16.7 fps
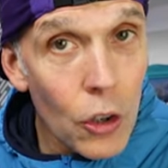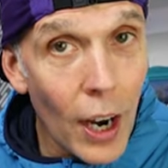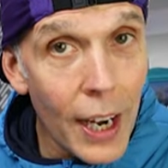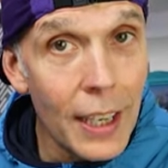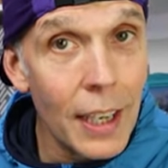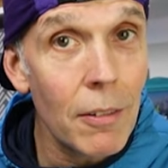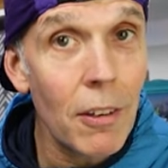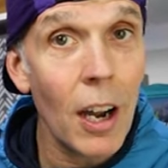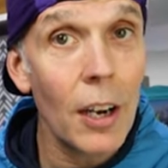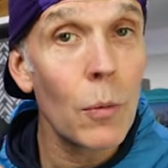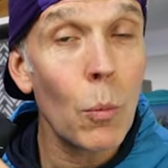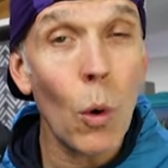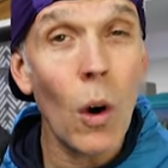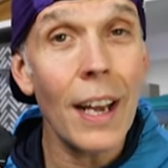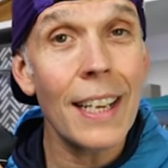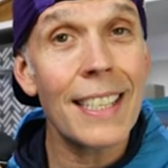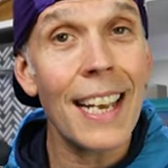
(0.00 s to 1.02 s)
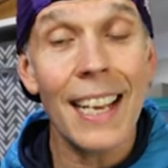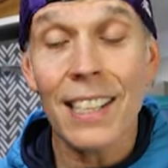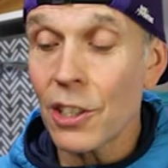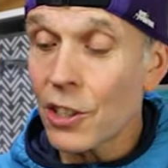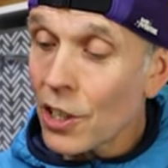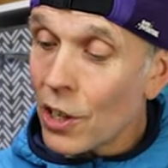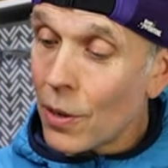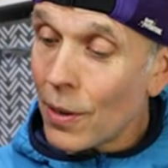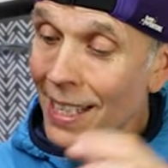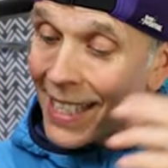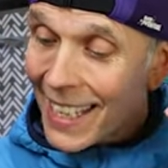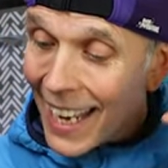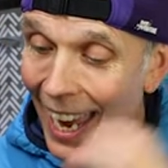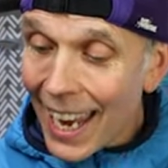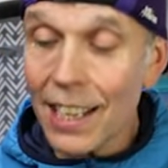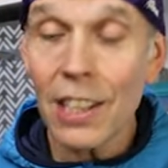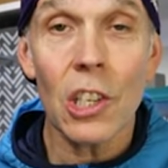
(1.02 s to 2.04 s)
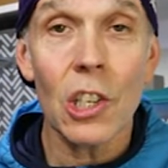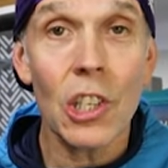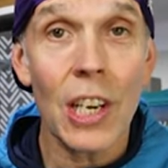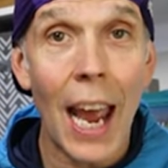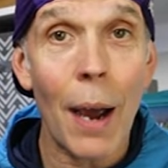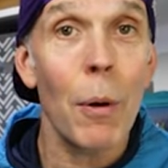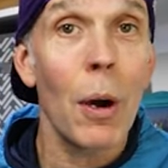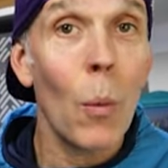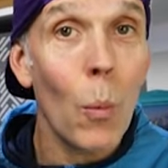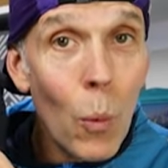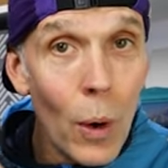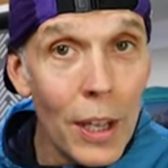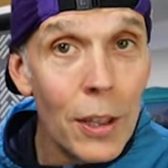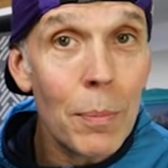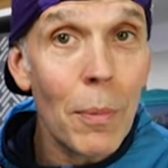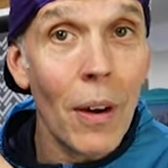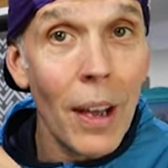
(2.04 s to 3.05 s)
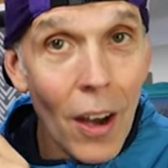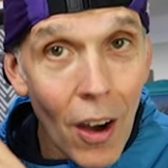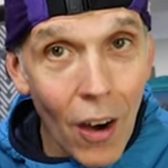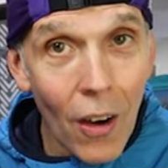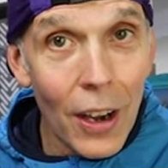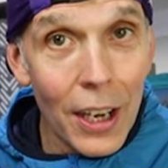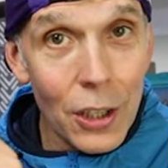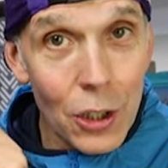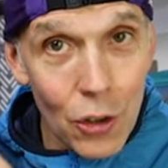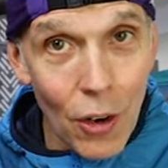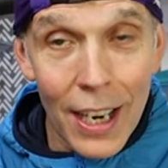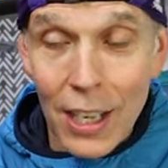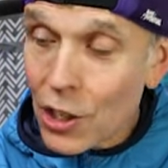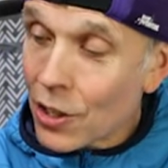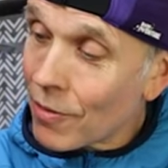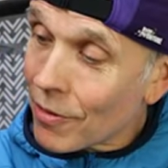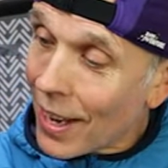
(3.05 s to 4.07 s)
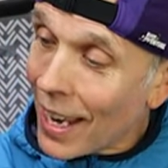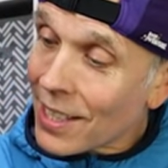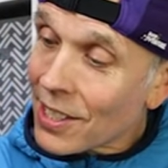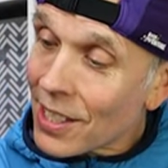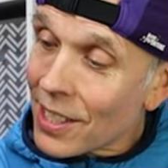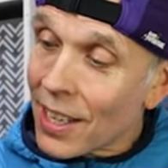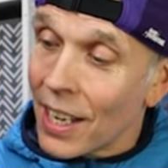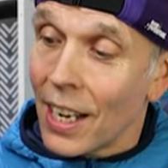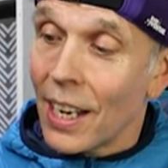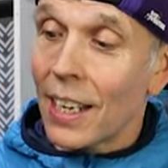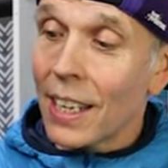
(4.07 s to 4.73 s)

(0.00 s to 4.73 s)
training run, what I tend to do is get in the shower with my hydration vest and